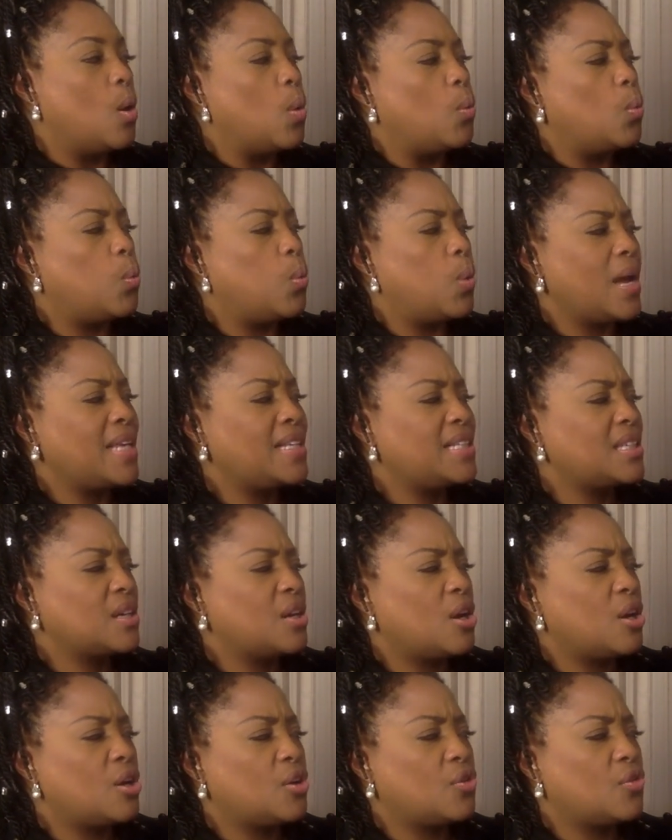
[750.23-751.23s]
What
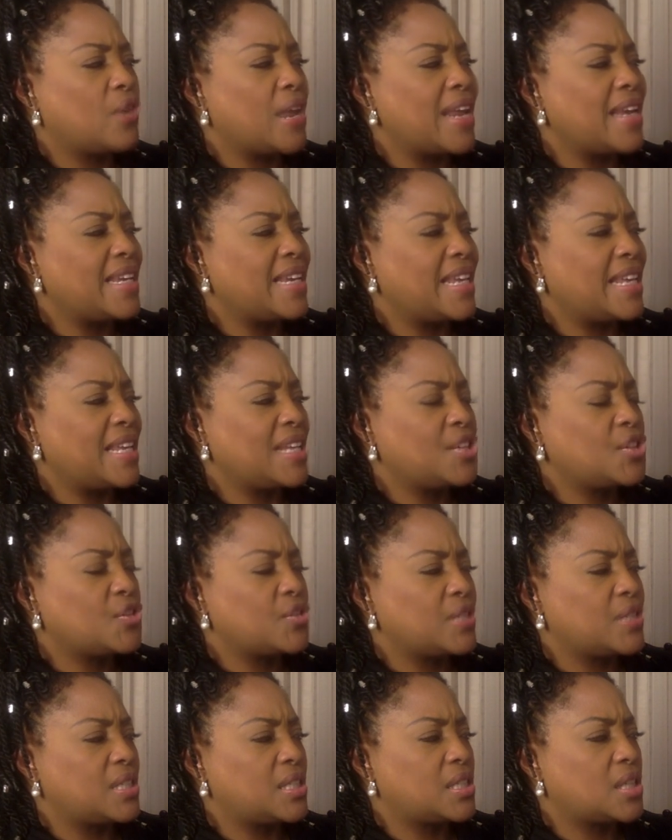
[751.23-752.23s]
a great
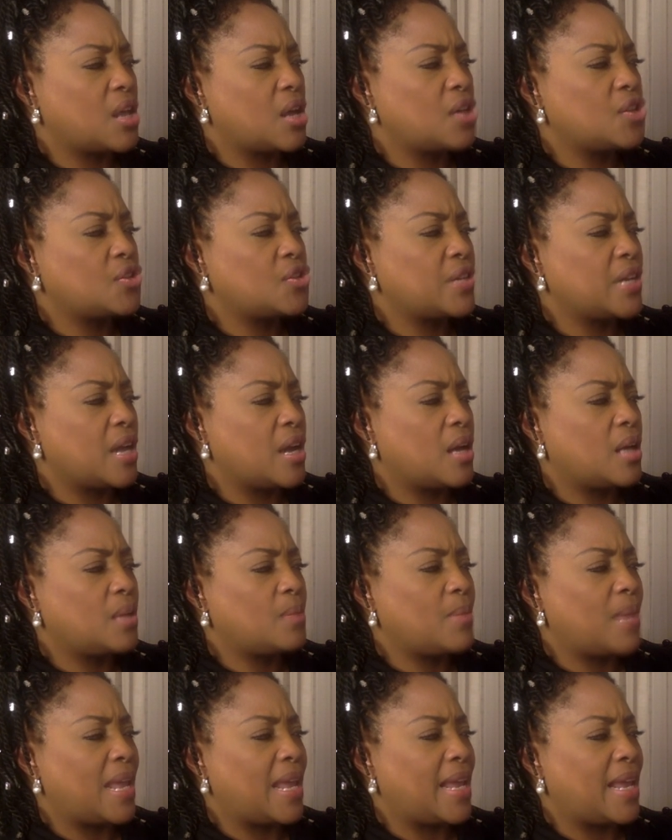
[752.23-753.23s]
entrance
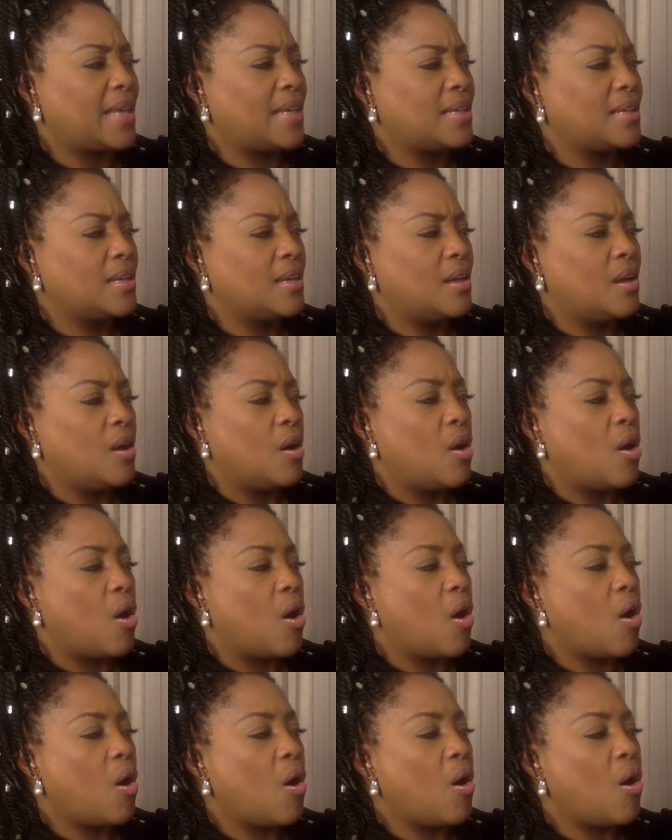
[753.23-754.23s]
Cendrillon made.
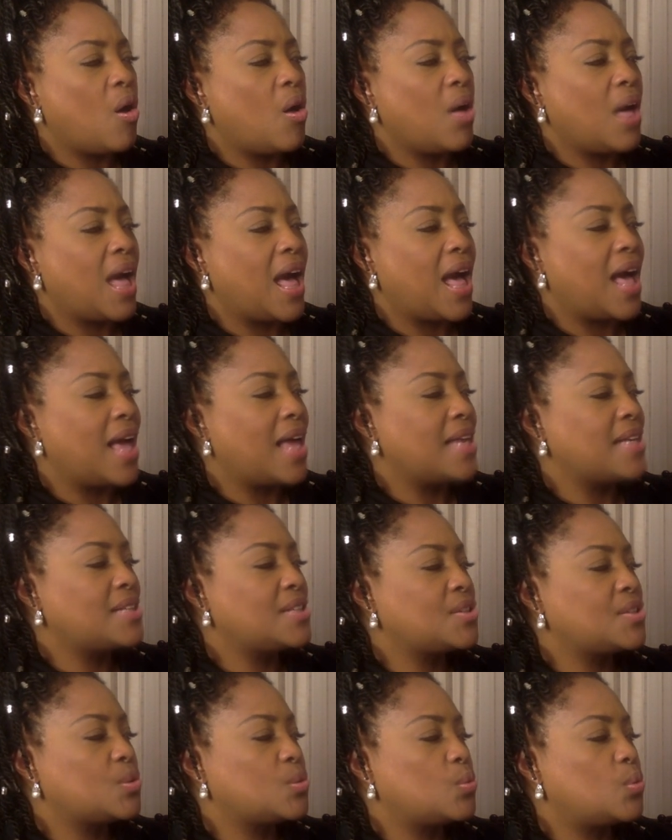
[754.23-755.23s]
All
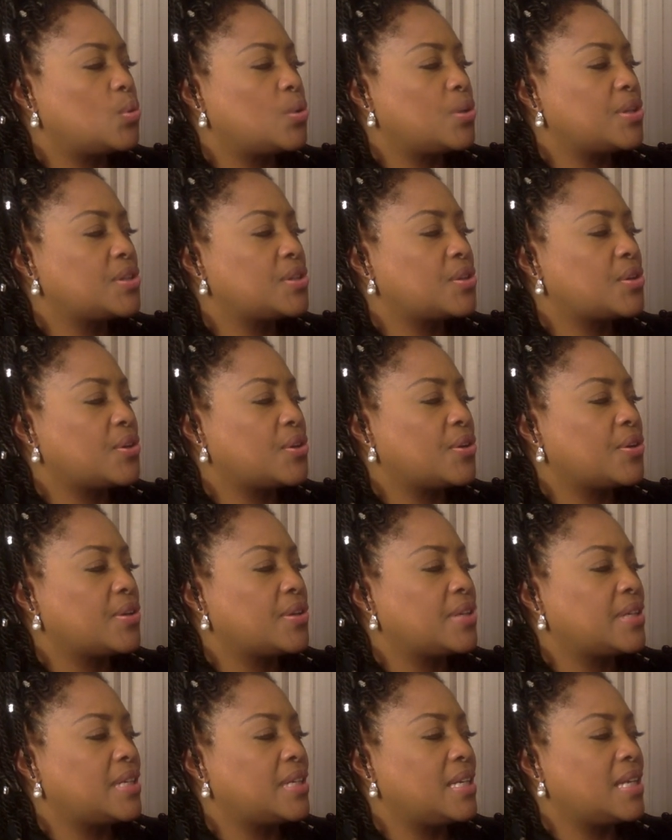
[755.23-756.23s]
eyes towards her
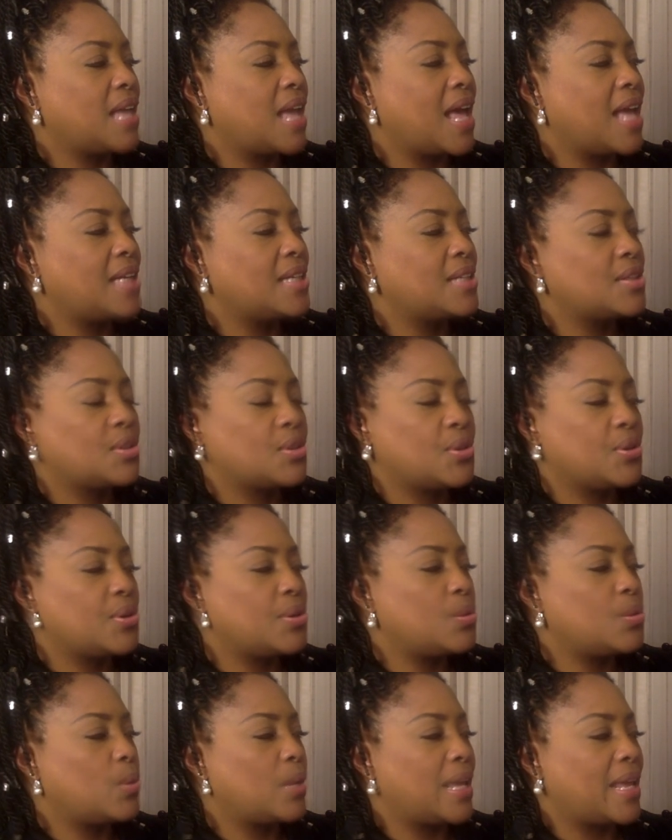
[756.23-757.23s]
could not
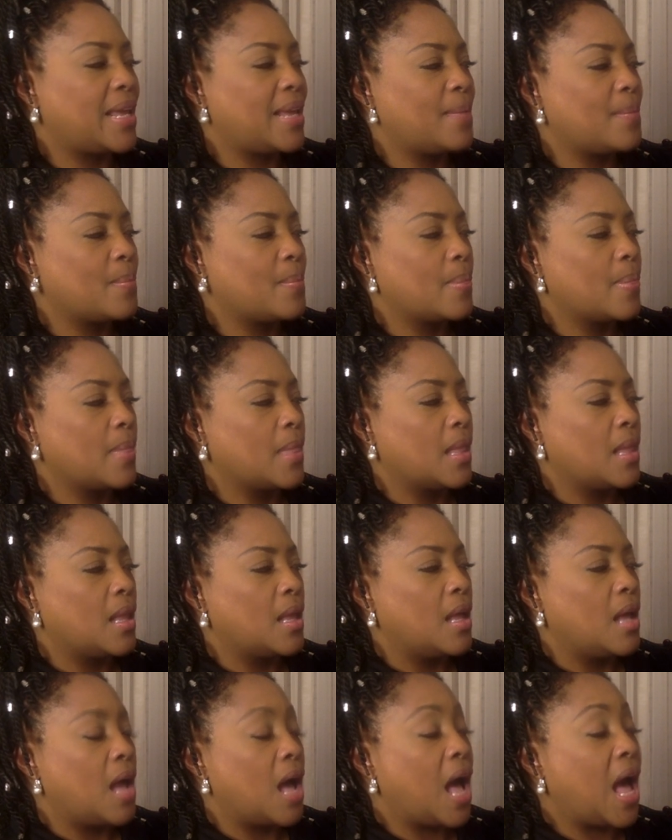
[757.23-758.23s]
turn away.
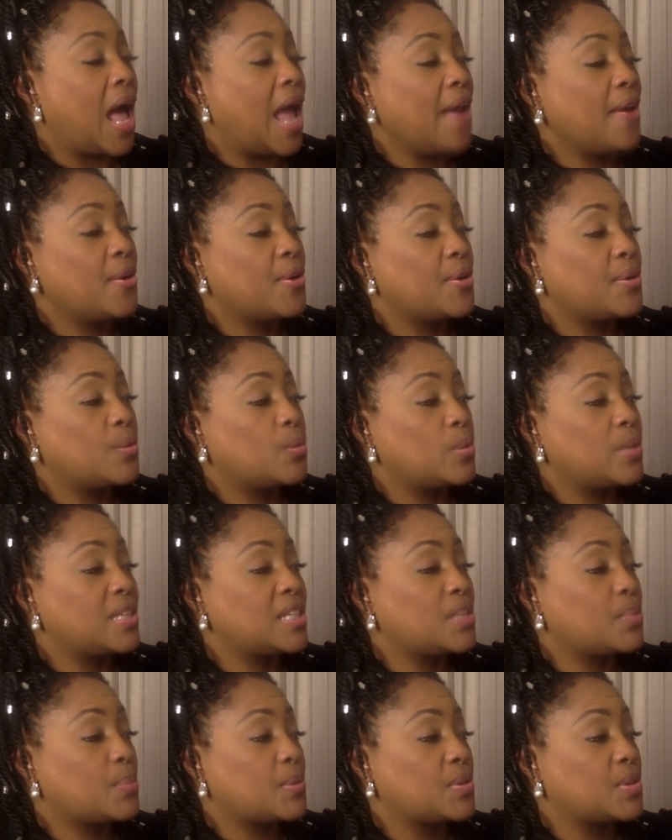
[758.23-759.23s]
I heard
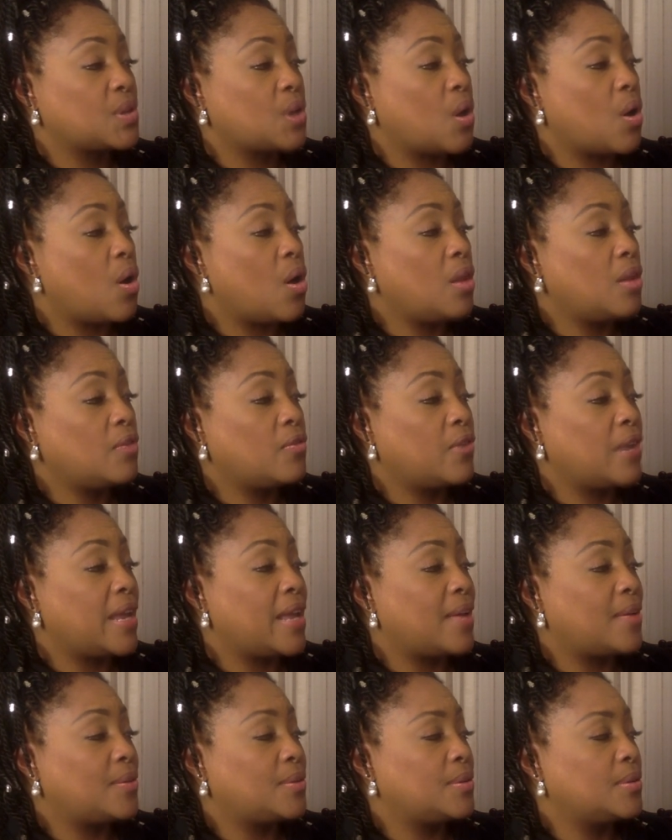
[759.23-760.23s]
whispers all
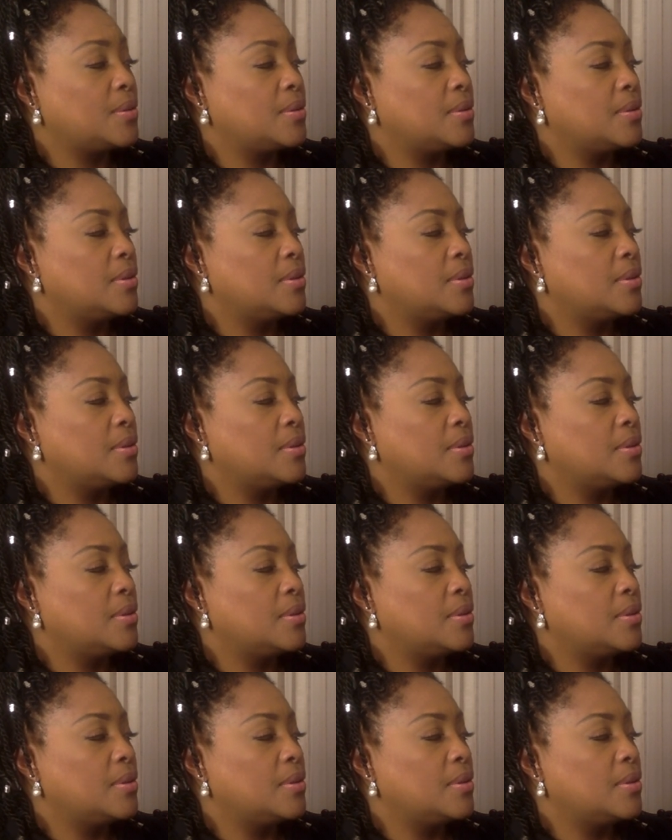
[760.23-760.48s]
around.